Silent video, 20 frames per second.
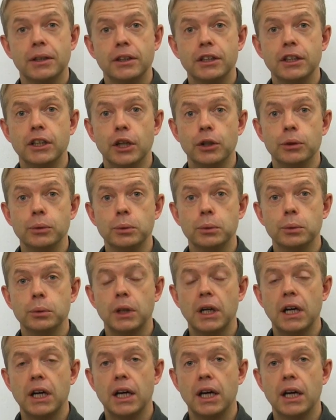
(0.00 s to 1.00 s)
you know,
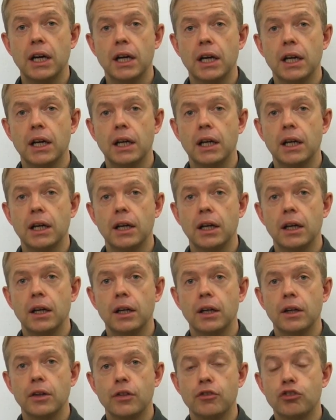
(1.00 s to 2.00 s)
uh,
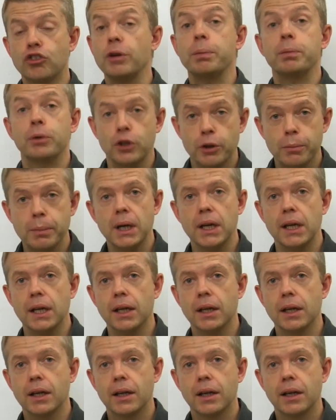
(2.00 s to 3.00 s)
triple your
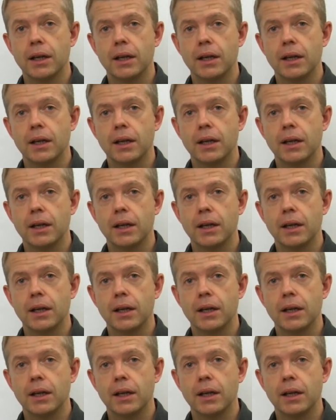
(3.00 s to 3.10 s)
money.